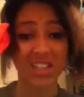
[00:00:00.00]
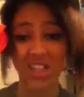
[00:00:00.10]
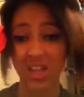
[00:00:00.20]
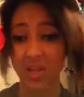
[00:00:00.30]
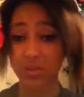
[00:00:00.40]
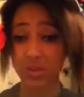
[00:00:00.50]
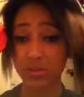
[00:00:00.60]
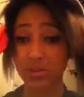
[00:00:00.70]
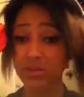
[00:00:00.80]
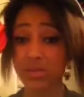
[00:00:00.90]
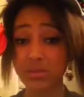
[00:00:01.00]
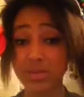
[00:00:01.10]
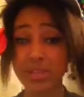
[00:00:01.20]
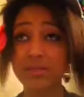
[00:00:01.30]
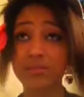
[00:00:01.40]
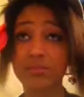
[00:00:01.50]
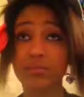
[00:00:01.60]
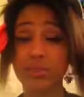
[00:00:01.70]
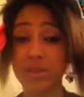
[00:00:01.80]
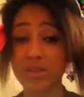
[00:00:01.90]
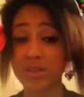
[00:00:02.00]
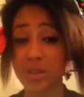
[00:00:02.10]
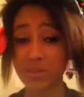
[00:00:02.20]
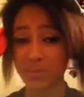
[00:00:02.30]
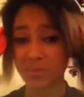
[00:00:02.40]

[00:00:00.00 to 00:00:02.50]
gang wolves or something, because, like,